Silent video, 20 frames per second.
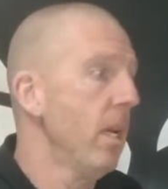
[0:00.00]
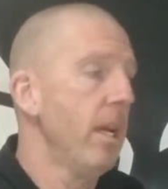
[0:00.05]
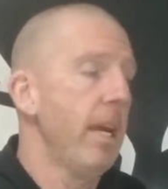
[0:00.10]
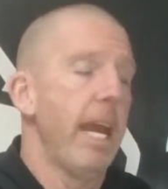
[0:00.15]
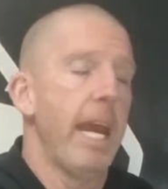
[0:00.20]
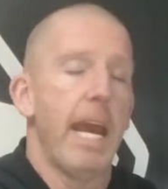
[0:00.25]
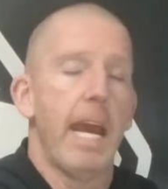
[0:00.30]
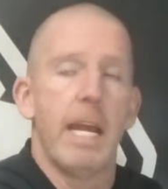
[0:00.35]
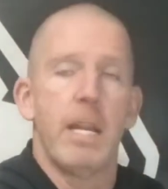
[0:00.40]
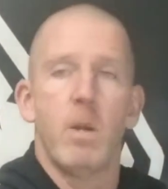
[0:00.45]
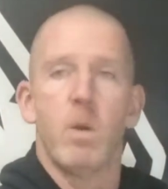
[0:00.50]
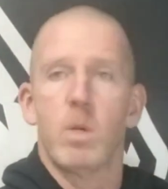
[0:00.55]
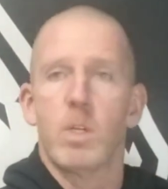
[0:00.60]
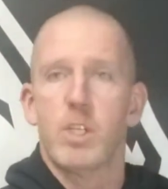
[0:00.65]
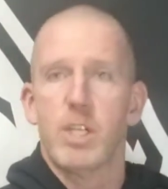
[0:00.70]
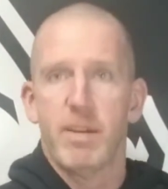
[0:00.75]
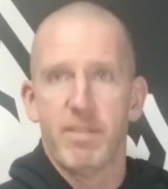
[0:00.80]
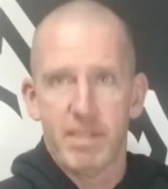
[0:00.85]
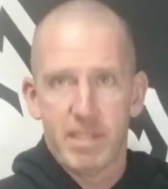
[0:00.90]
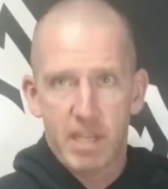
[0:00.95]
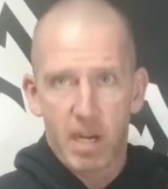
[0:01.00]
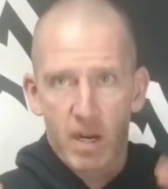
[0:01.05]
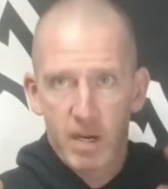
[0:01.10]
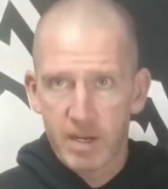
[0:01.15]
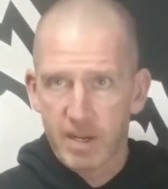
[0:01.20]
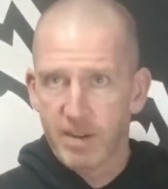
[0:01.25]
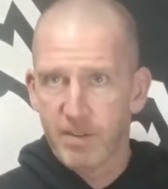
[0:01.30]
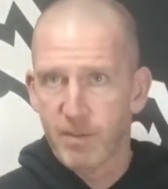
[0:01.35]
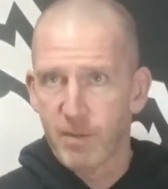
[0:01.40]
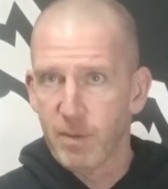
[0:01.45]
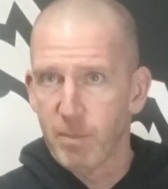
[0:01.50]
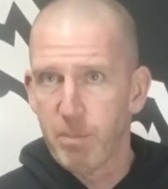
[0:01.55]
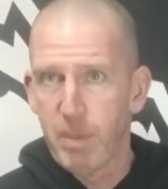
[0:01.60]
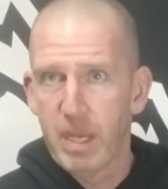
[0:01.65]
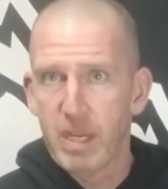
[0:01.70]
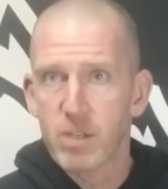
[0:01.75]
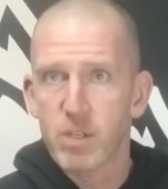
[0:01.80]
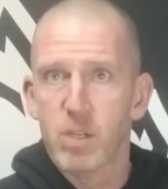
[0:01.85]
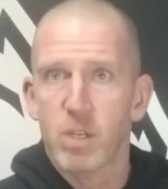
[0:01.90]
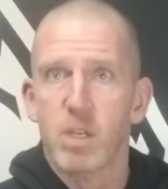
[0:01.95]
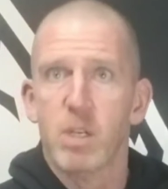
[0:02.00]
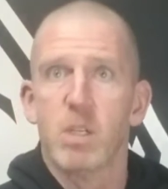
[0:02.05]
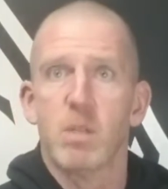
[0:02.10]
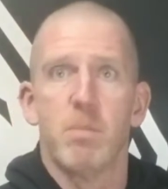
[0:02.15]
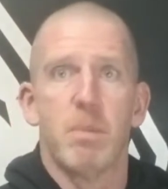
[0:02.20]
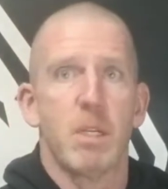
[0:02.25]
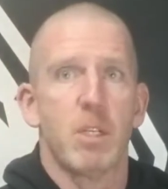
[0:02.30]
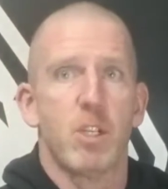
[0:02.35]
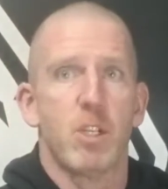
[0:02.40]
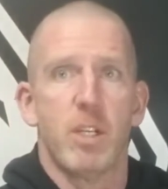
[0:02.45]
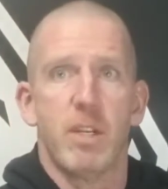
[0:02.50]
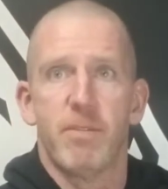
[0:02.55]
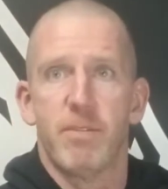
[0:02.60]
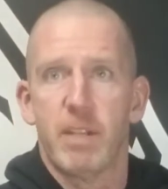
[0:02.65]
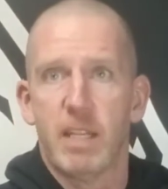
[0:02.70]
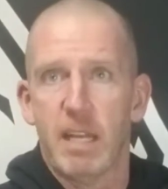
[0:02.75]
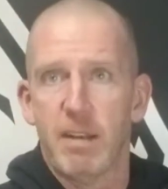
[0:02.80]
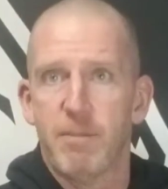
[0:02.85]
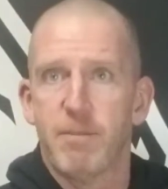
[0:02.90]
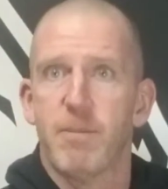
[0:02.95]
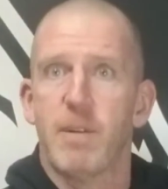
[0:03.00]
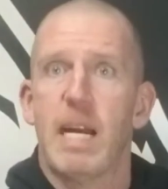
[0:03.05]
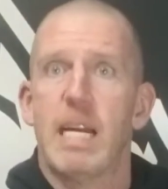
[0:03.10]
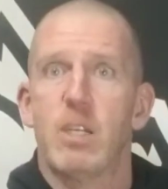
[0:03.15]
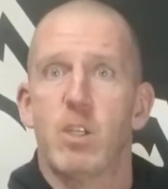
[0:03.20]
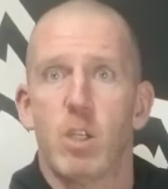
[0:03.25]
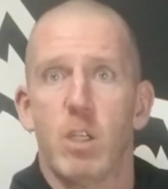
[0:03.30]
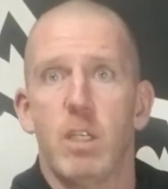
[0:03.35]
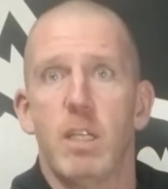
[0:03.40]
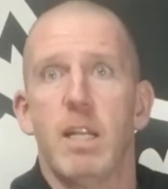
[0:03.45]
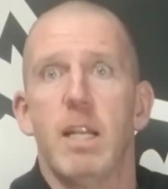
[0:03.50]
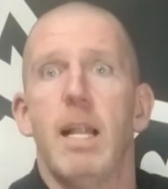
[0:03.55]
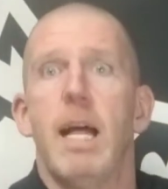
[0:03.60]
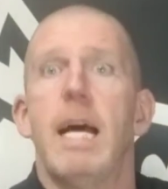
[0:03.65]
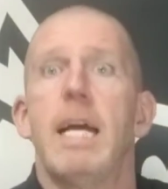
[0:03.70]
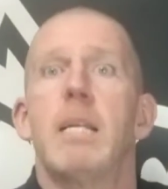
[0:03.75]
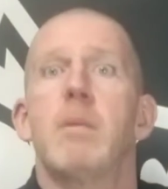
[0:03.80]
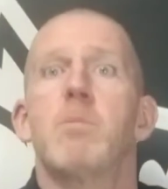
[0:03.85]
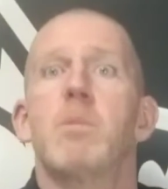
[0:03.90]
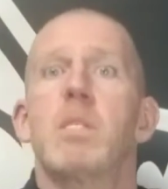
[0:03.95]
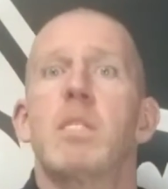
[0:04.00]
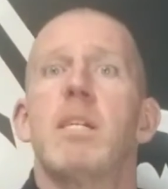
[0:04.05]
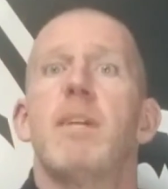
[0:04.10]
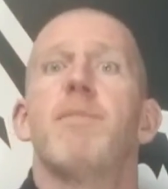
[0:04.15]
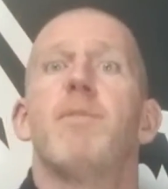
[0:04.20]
Hey, I noticed you have a ton of different pictures, a bunch of different like fragile little items and stuff.